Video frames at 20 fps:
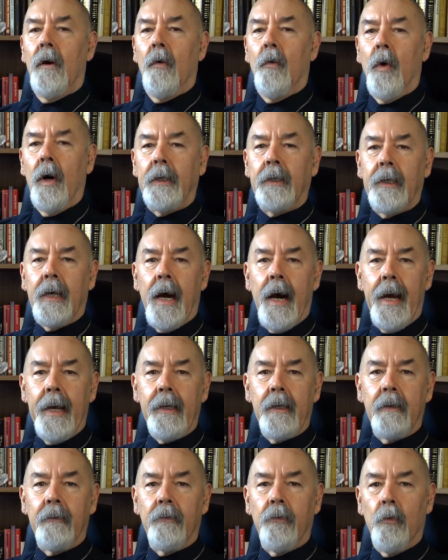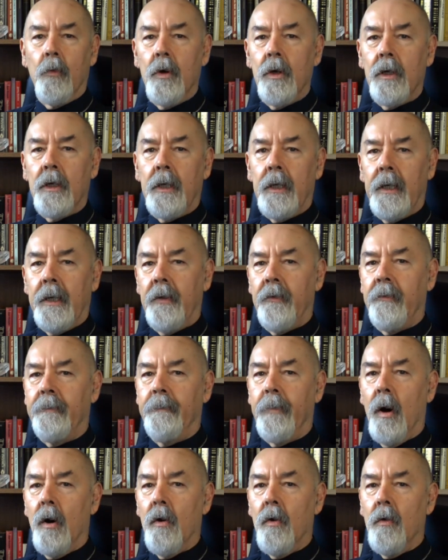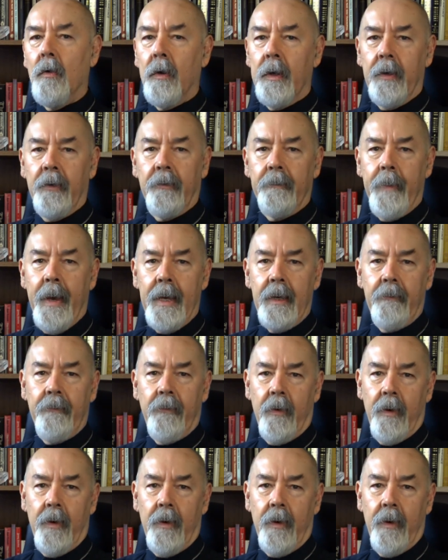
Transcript: what kind of wood his bow is made